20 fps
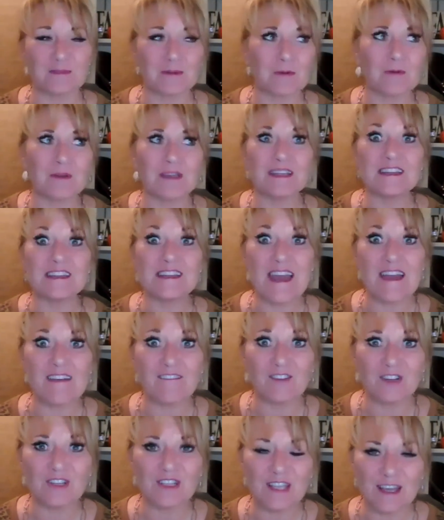but we'd
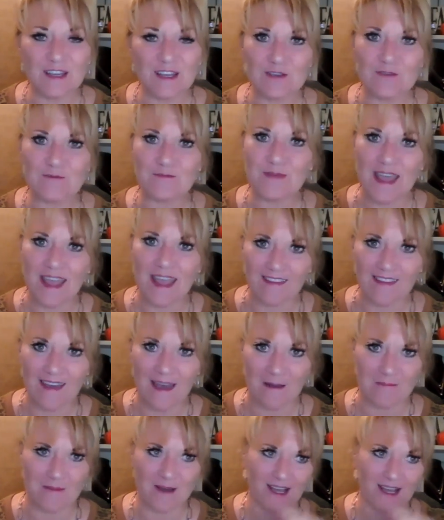never let you pay
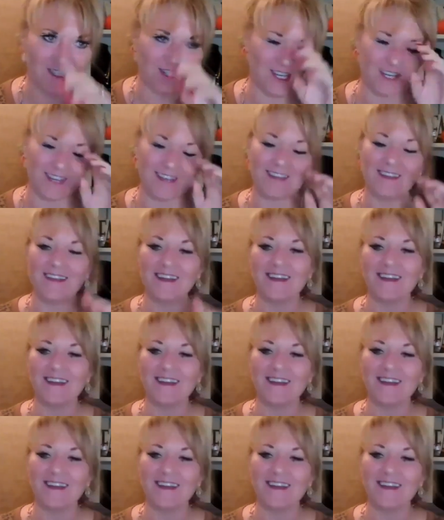that much